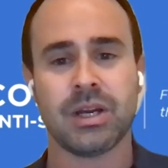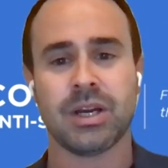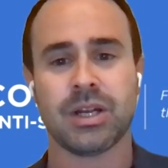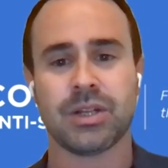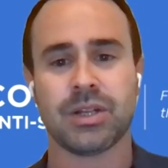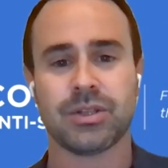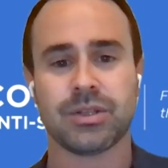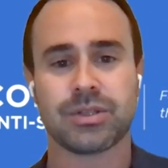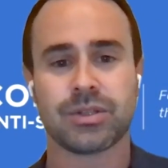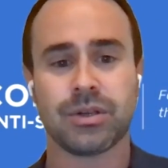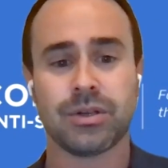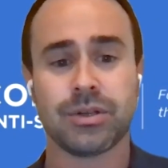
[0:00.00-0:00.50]
The
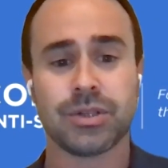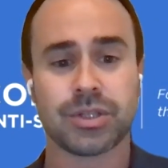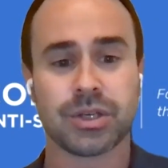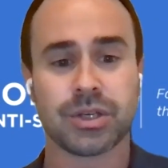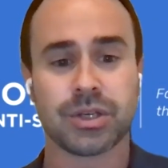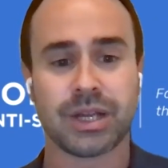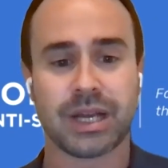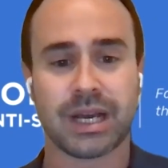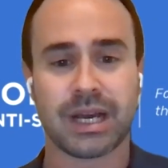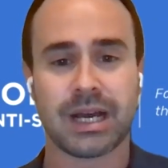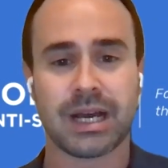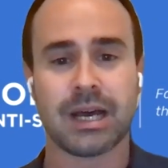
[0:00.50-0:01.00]

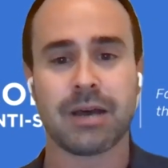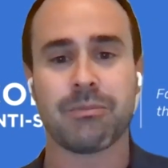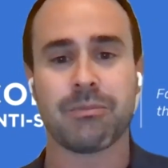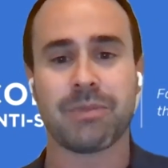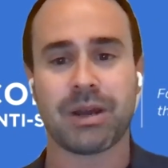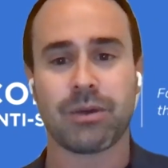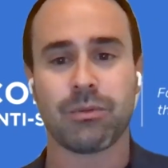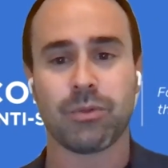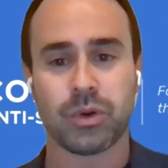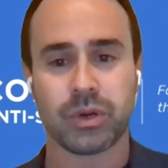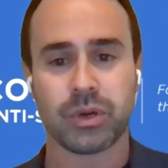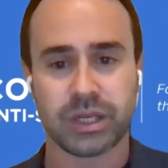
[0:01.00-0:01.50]
solutions are by
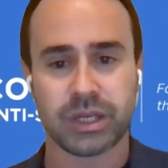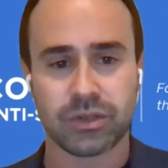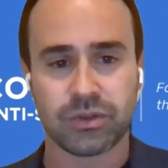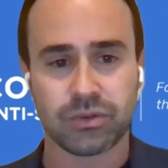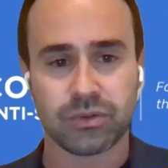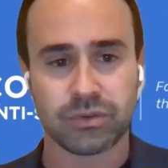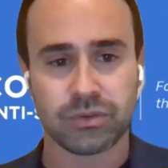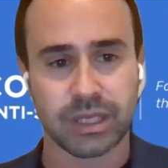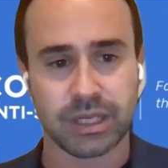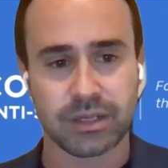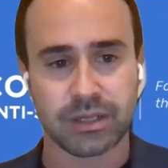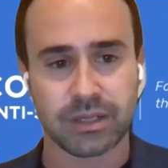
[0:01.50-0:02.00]
working
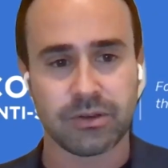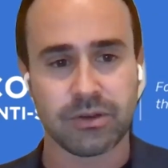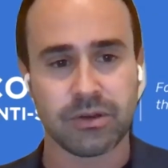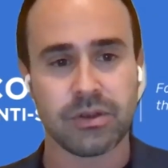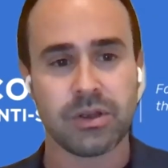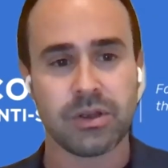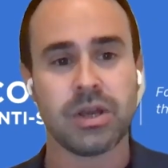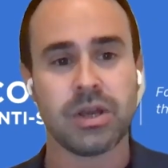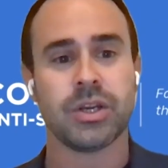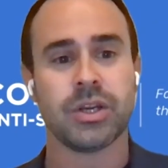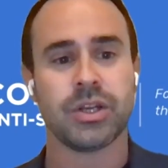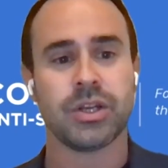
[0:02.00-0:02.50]
together,
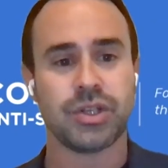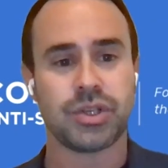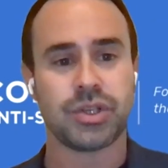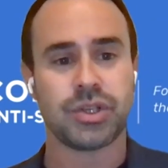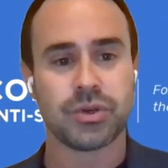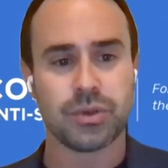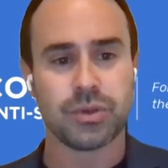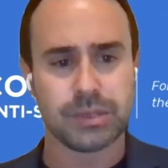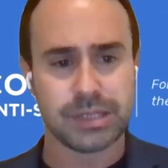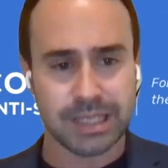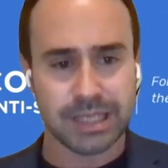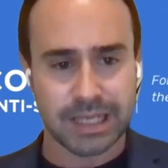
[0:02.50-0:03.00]

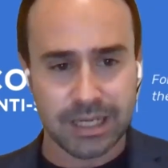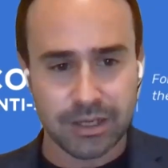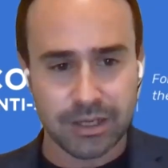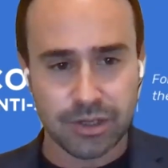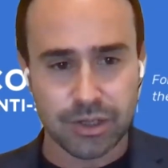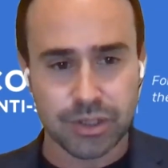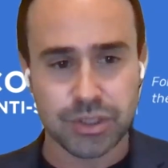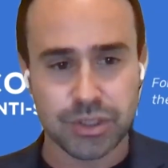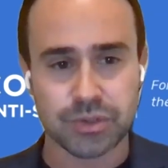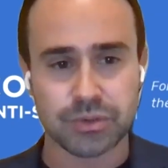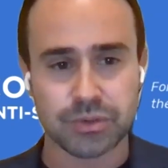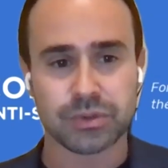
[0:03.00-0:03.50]
Jews and
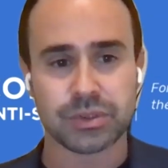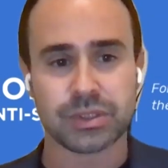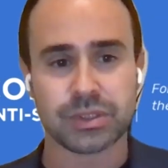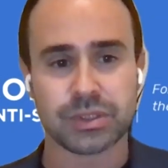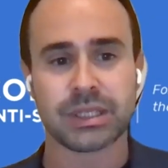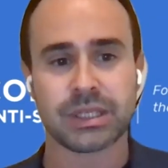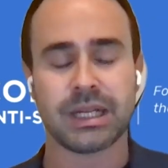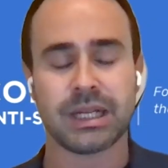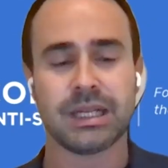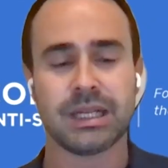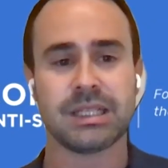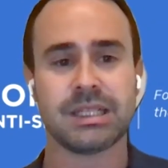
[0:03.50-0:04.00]
non-Jews.
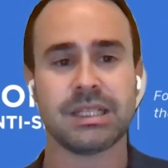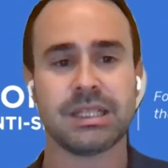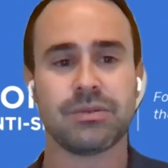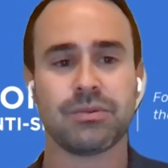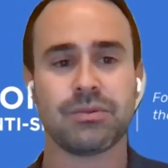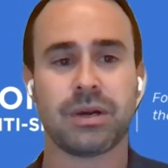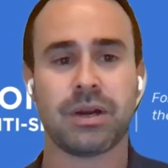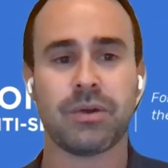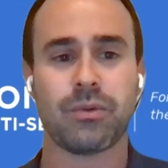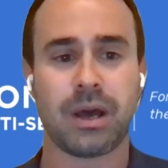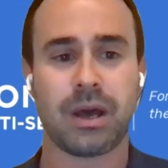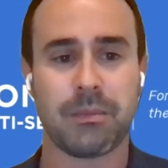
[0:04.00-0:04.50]
And this is
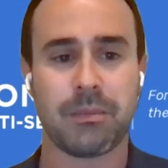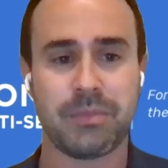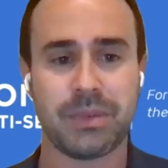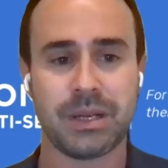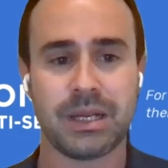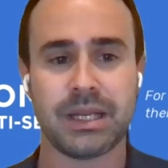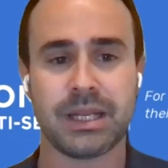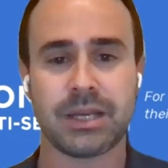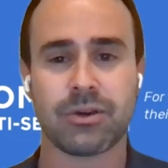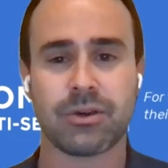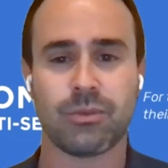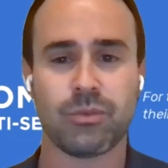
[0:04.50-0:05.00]
why we are
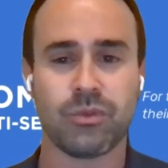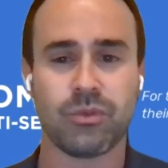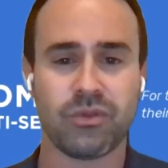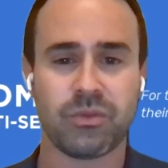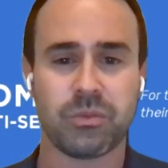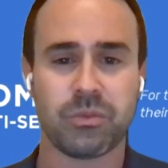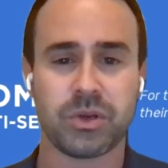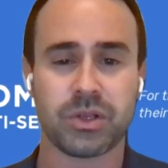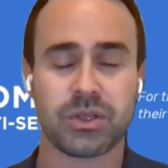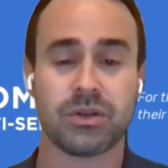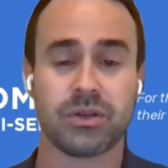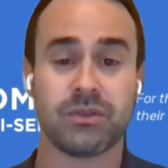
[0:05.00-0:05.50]
building a
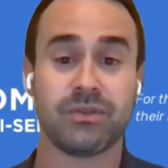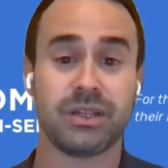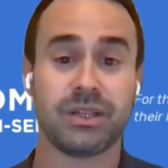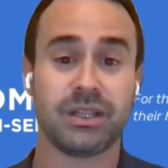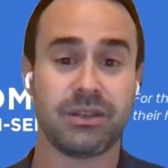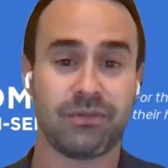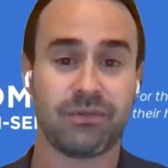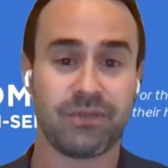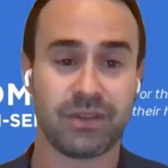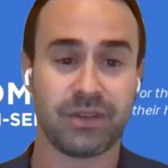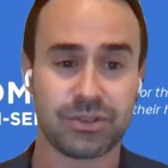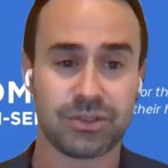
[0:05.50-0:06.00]
movement of
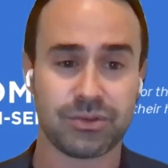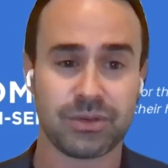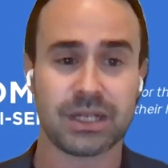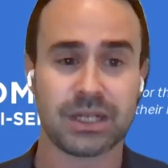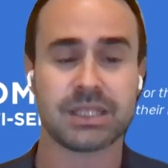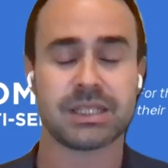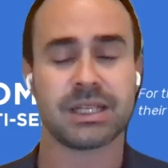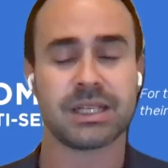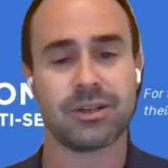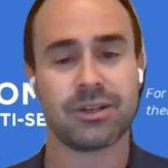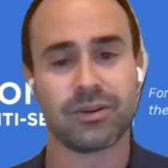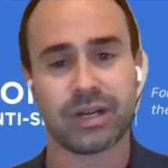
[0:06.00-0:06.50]

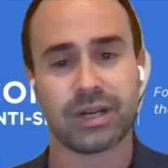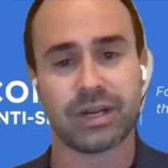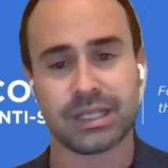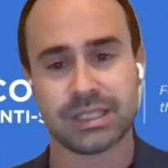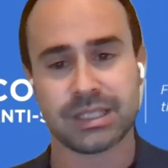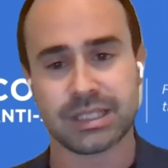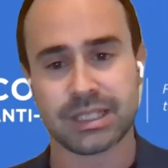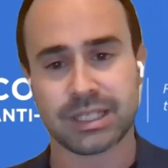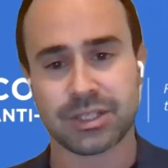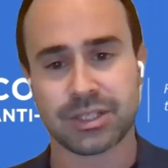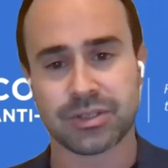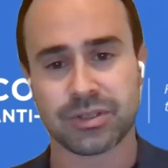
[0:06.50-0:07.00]
individuals and
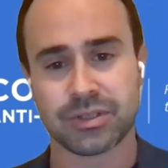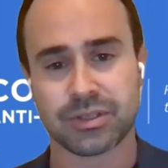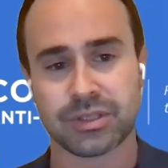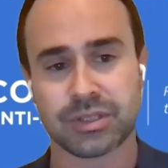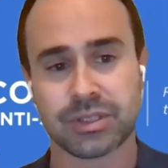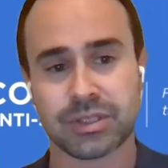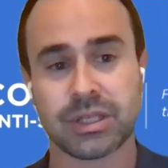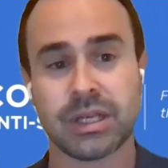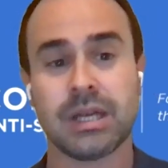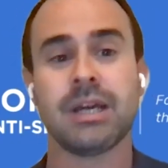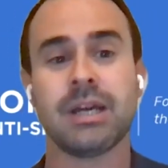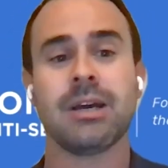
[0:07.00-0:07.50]
organizations,
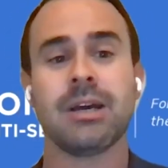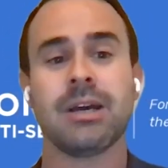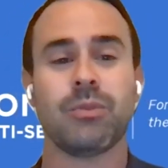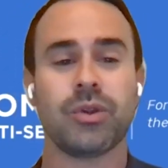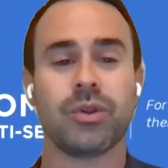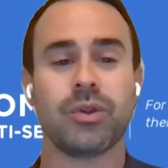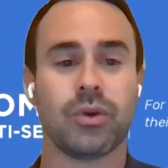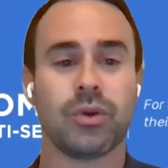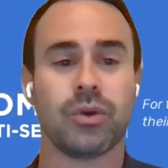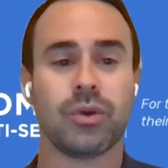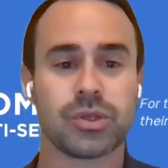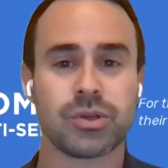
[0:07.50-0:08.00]
but
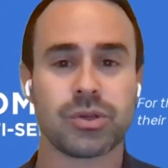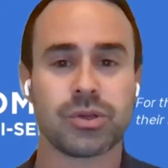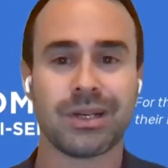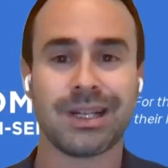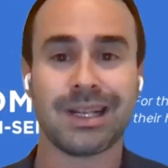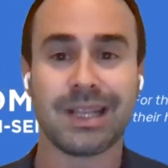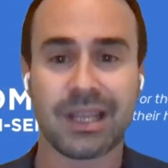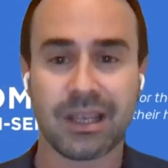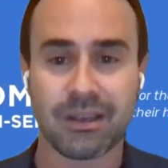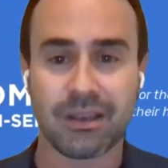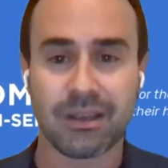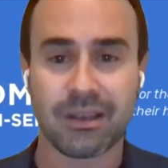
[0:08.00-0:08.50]
also an
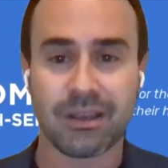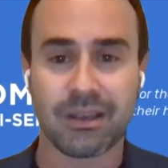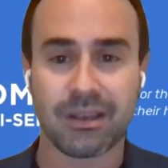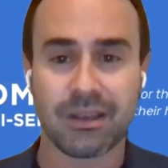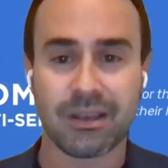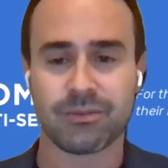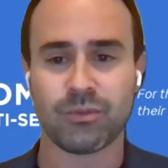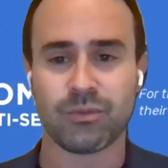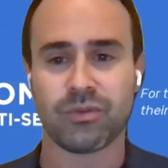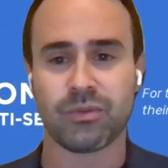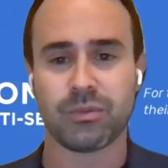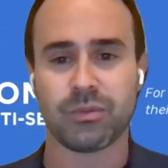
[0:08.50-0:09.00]
interfaith
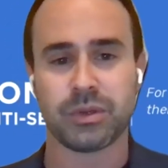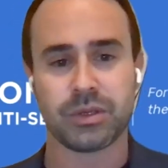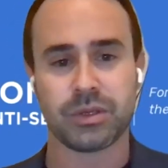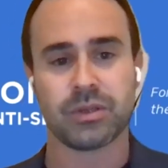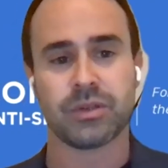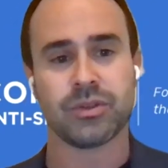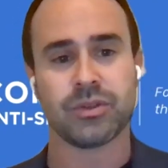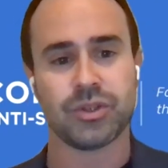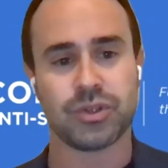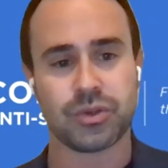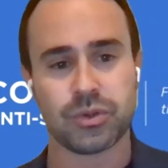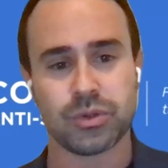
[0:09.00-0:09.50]
movement,
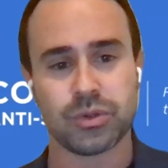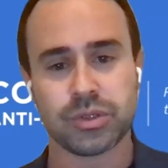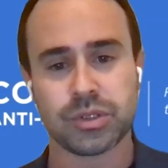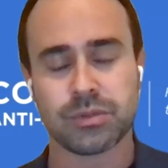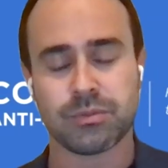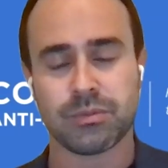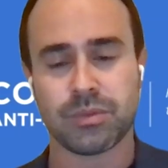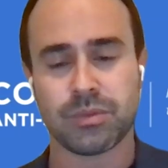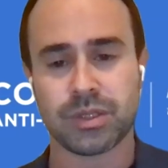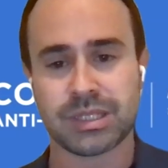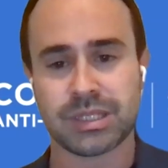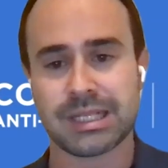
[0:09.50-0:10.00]
Jews,
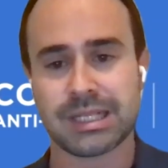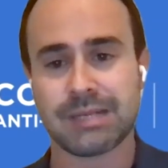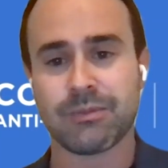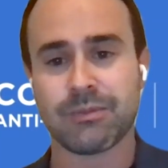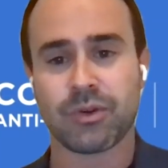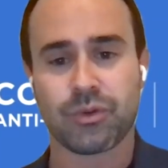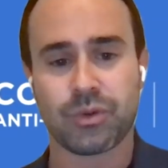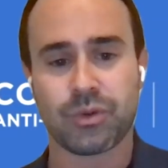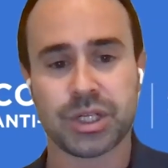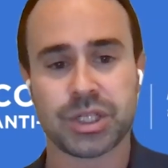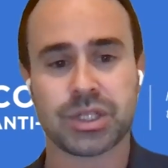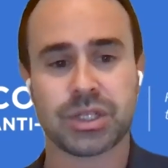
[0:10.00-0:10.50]
Muslims,
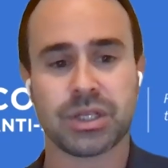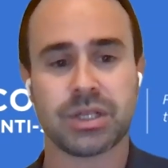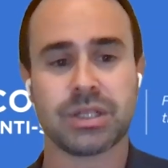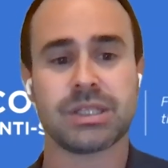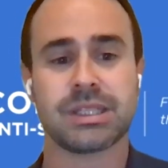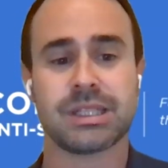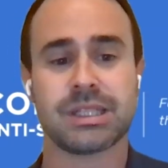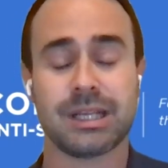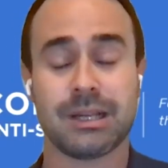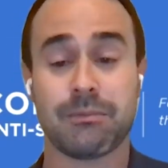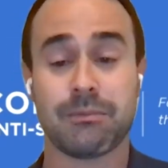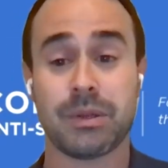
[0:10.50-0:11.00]

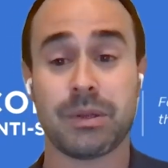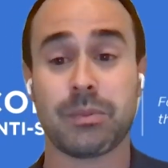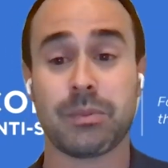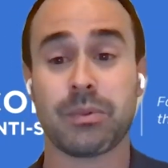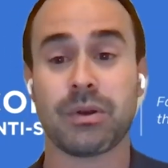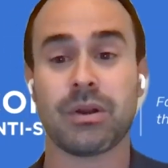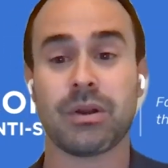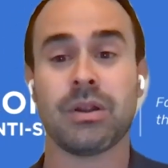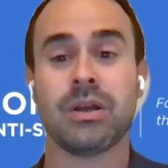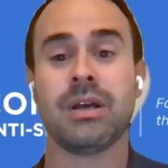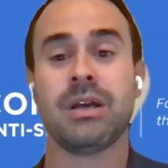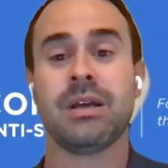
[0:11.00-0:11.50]
Christians, and
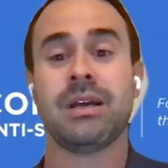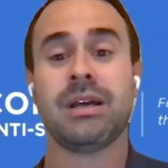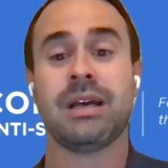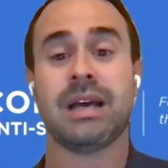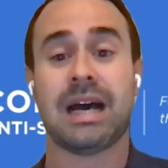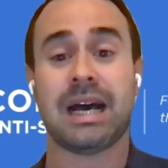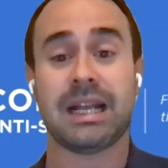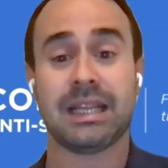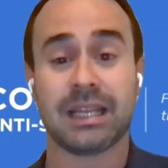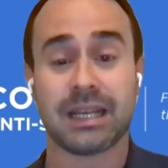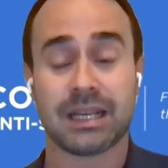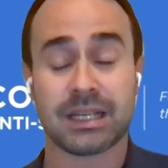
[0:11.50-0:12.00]
people
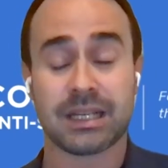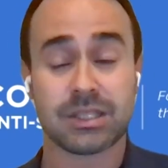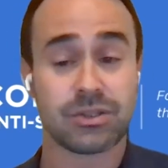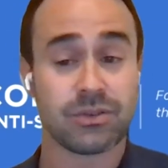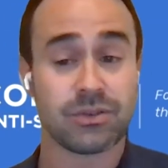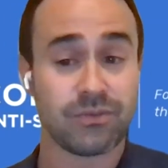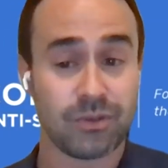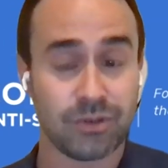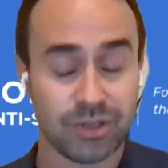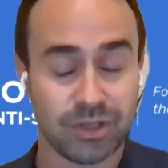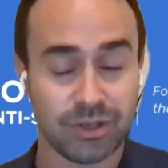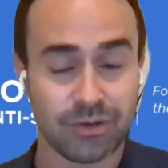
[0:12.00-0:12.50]
adherents of
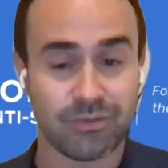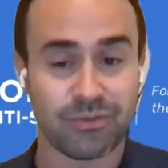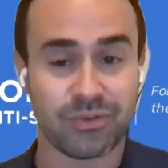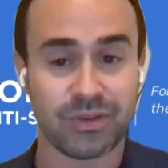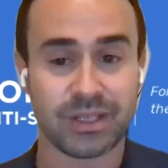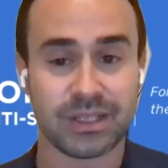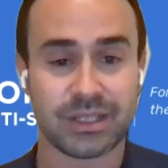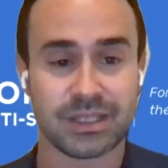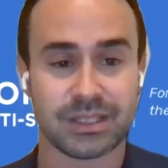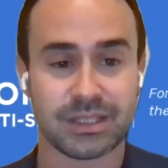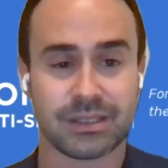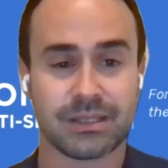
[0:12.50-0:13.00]
other
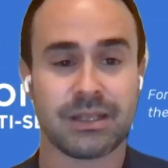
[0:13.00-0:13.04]
faiths.